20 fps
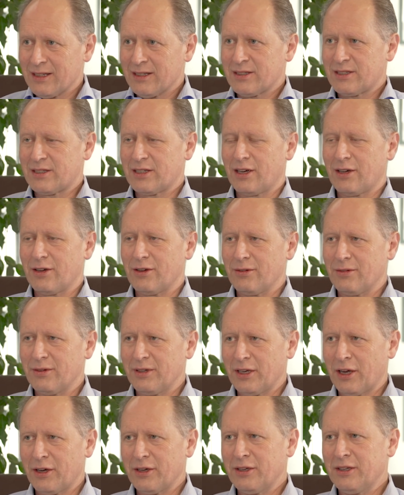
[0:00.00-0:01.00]
So,
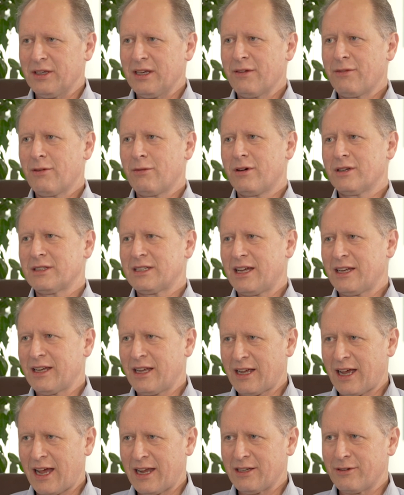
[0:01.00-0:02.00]
you never want
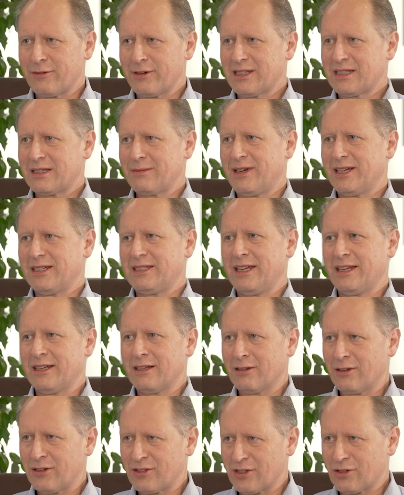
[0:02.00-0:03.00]
to underestimate
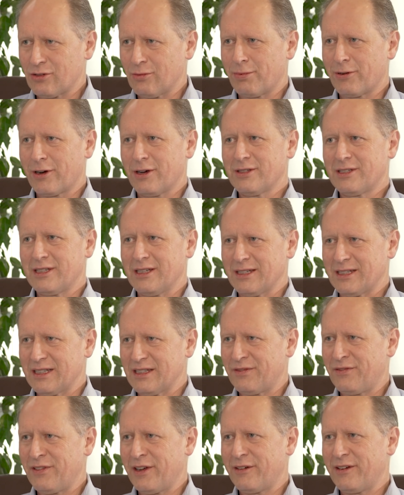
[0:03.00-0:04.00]
technological process.
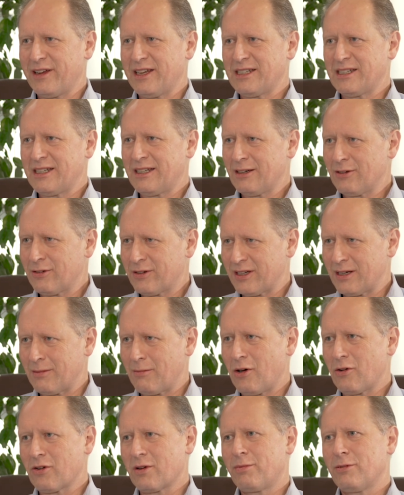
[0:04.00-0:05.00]
It's very easy to look at the
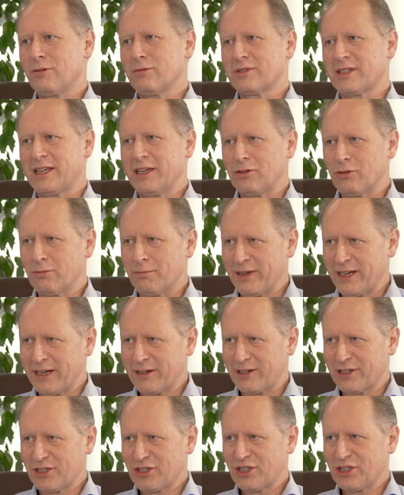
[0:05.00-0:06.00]
multiples, get all
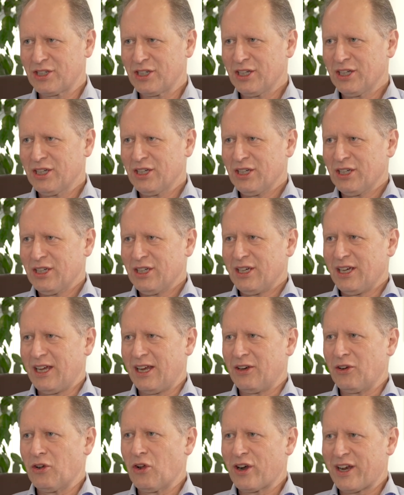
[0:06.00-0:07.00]
bearish,
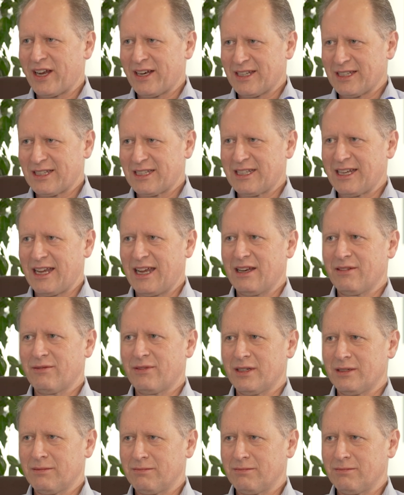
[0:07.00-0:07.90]
and not understand